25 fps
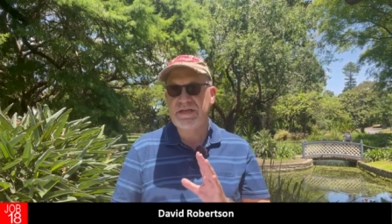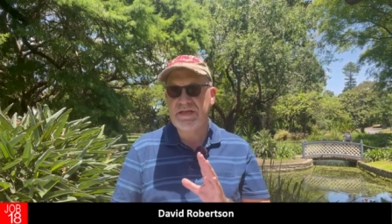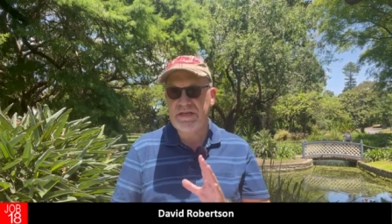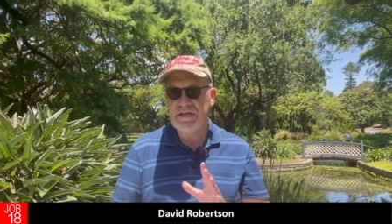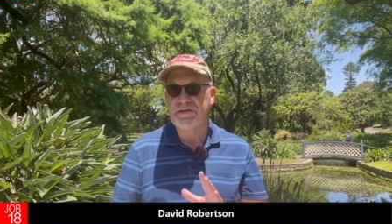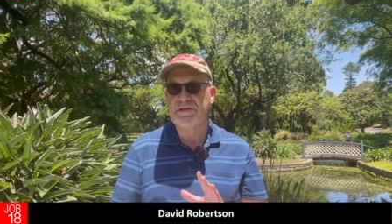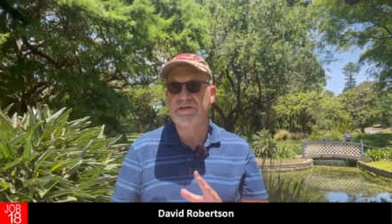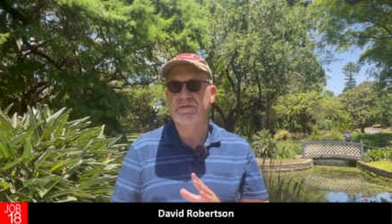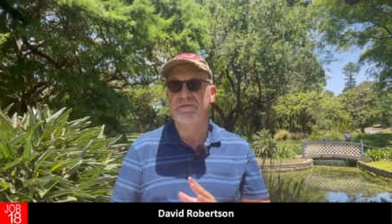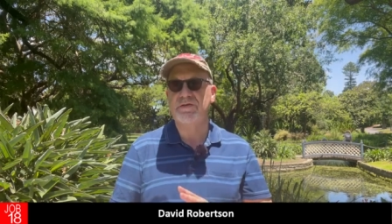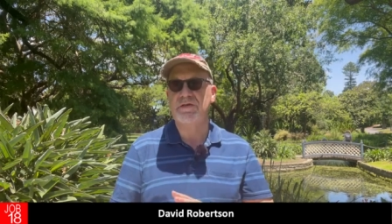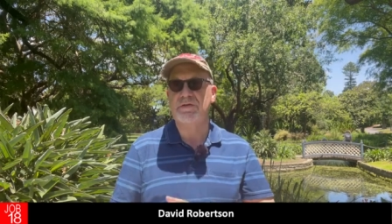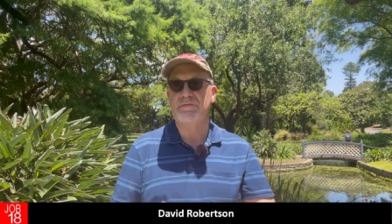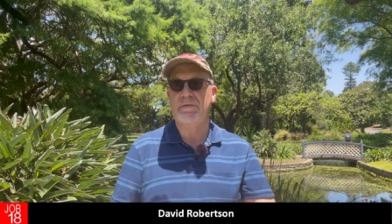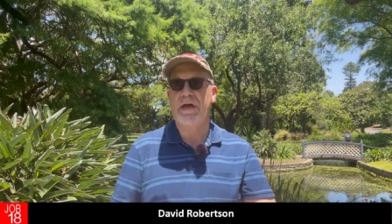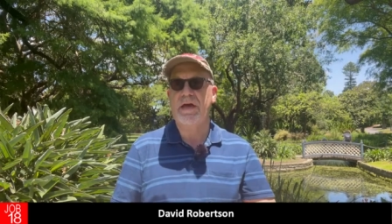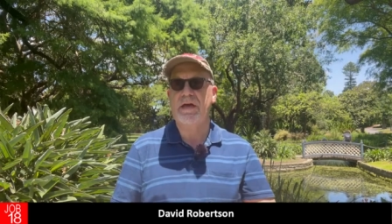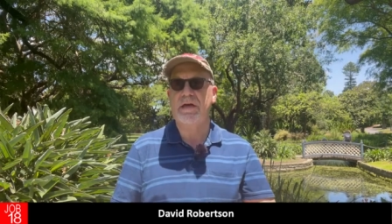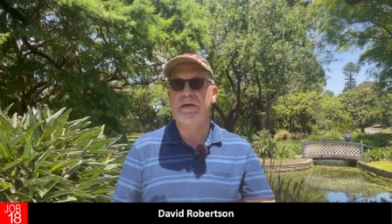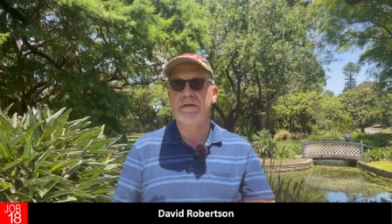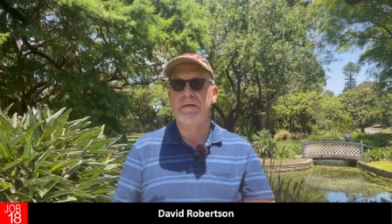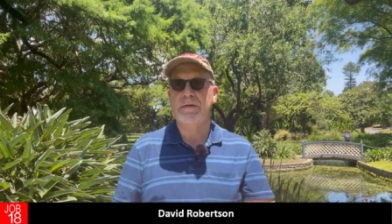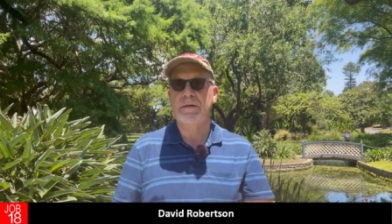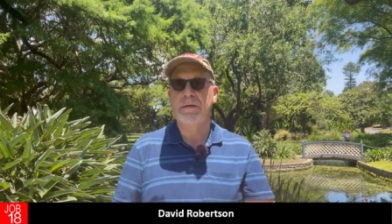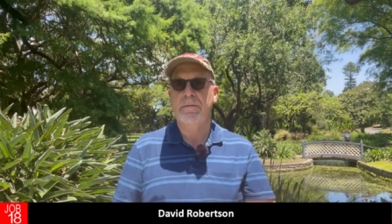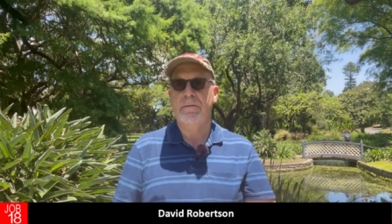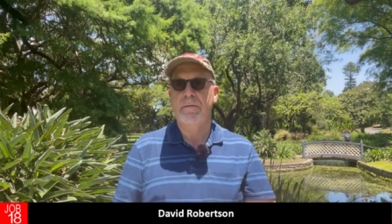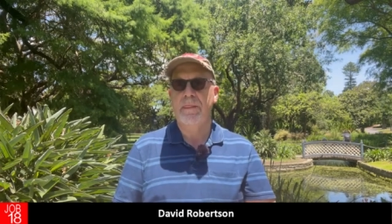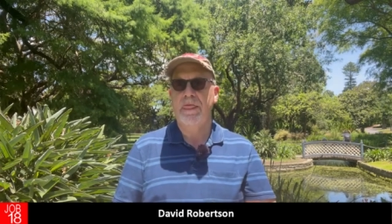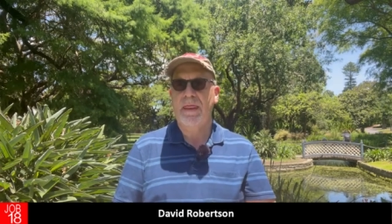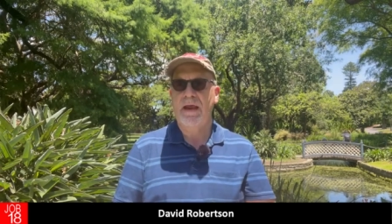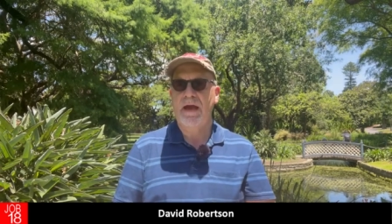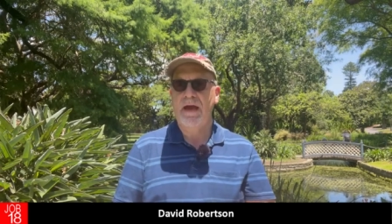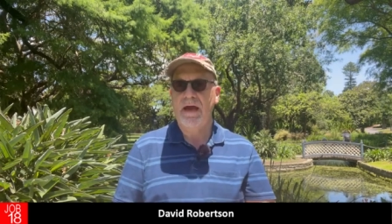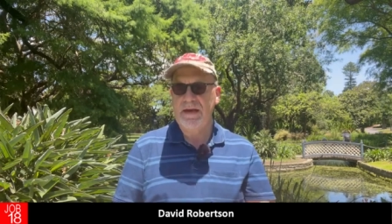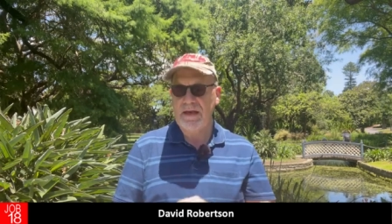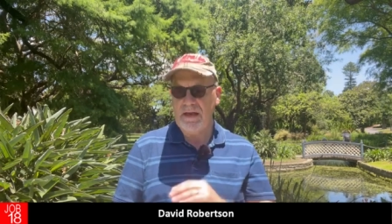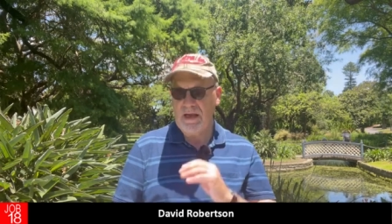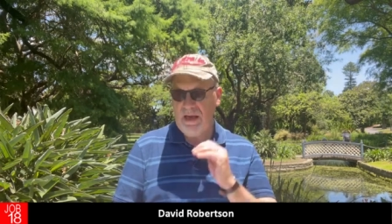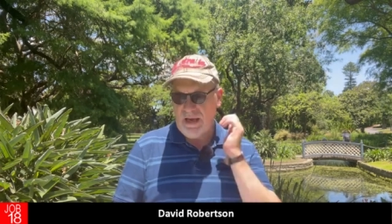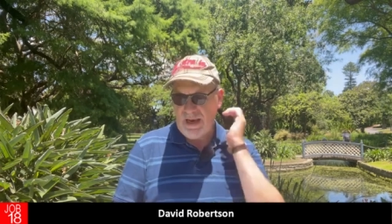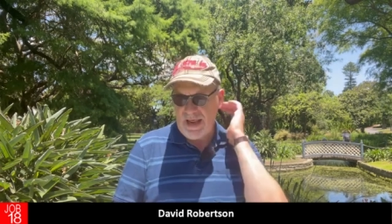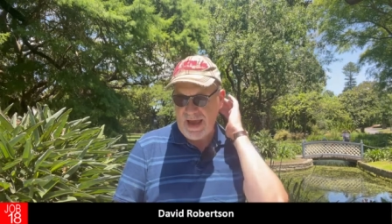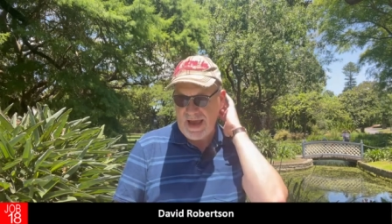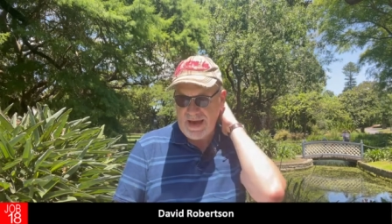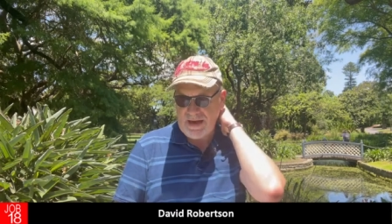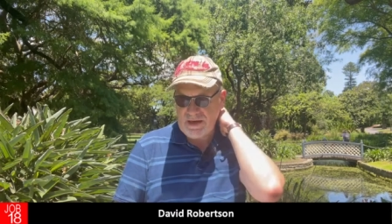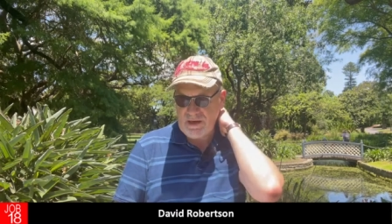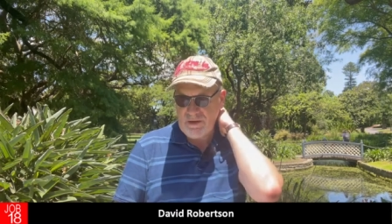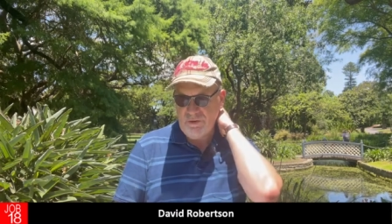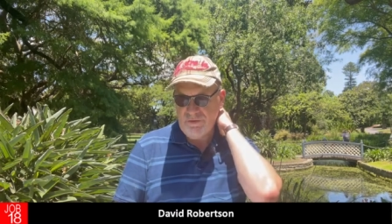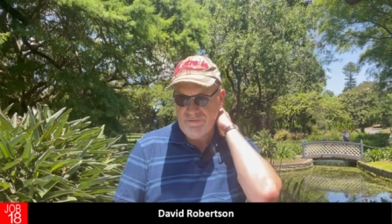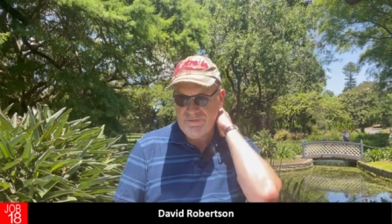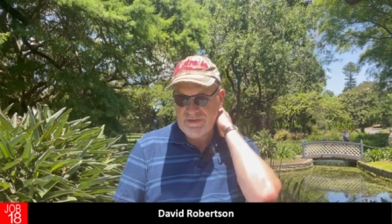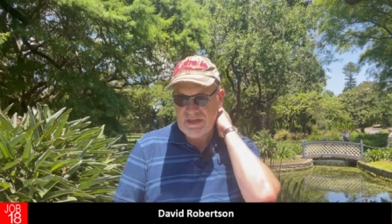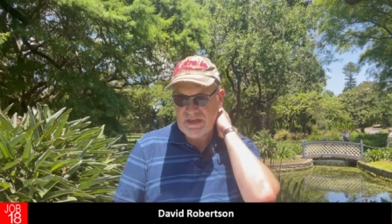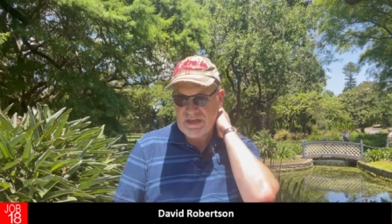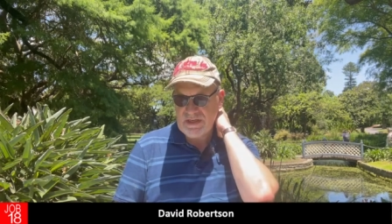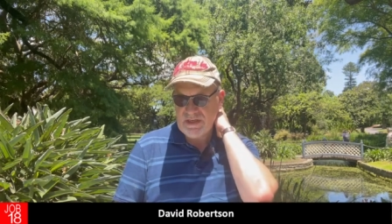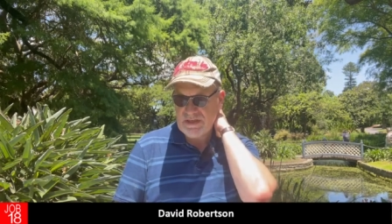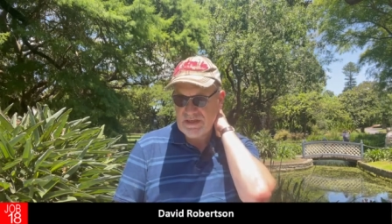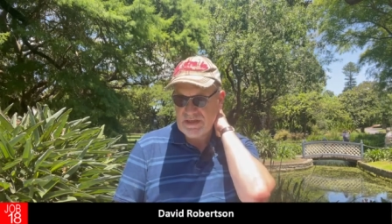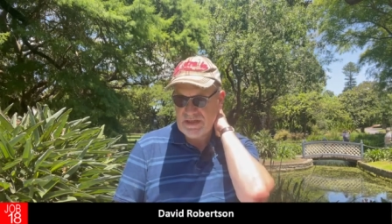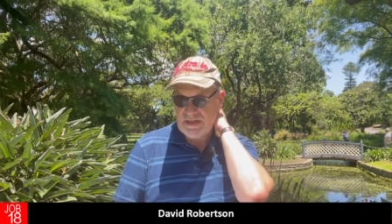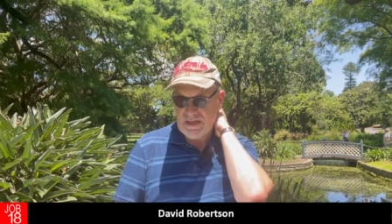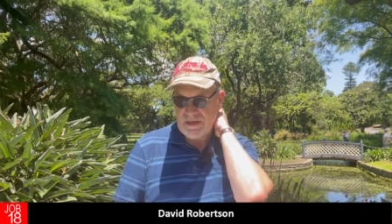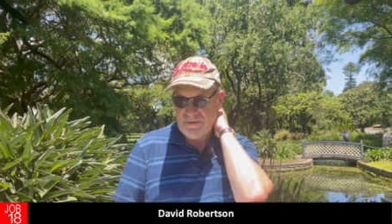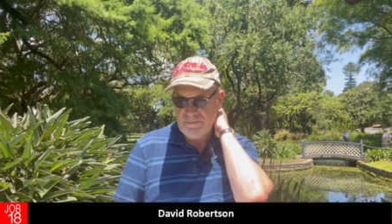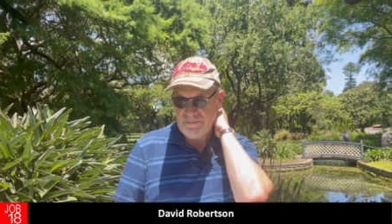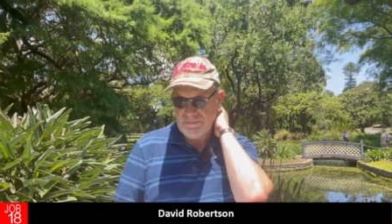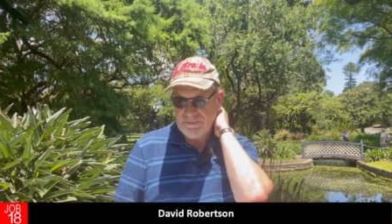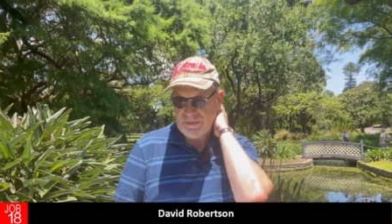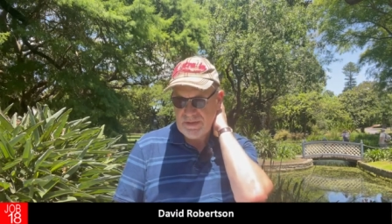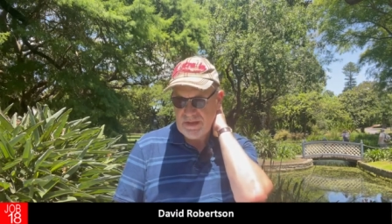disrespect and a lack of dignity.